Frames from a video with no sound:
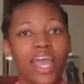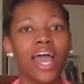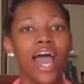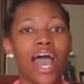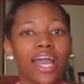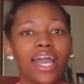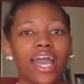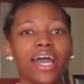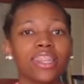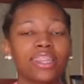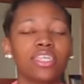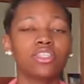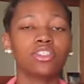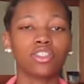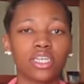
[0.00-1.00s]
I got
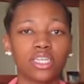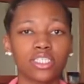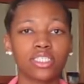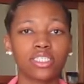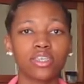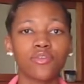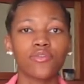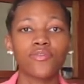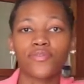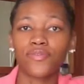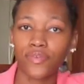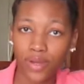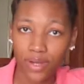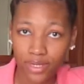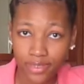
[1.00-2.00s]
the dress
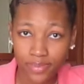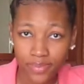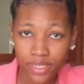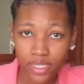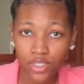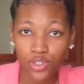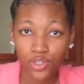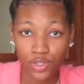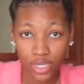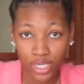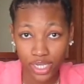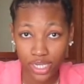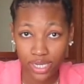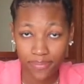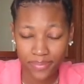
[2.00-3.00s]
from New York
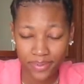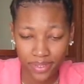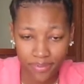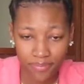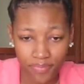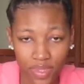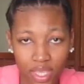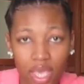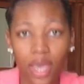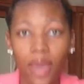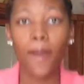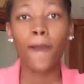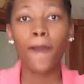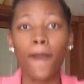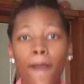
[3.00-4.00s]
& Company.
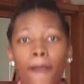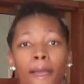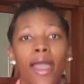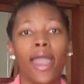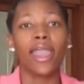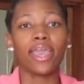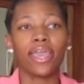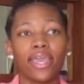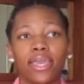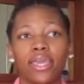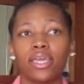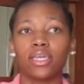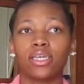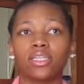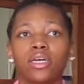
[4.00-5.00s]

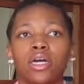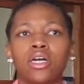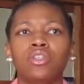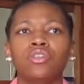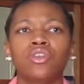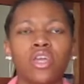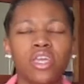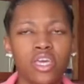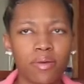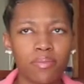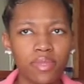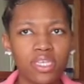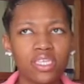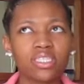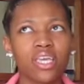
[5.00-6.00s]
And New York &
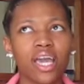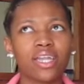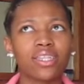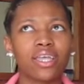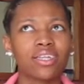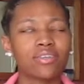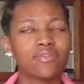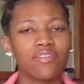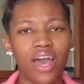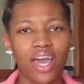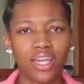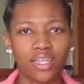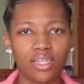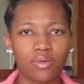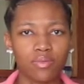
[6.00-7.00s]
Company is kind of like
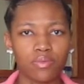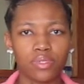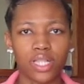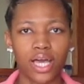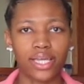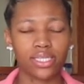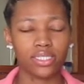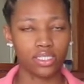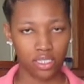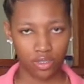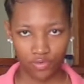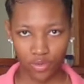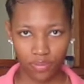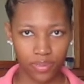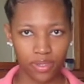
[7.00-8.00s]
divided up with like
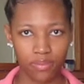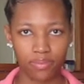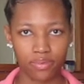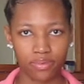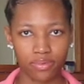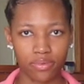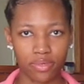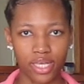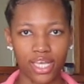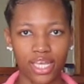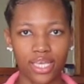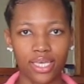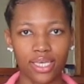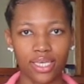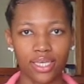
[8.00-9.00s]
different people
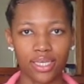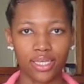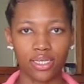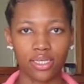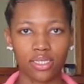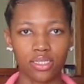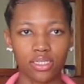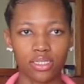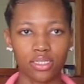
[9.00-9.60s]
and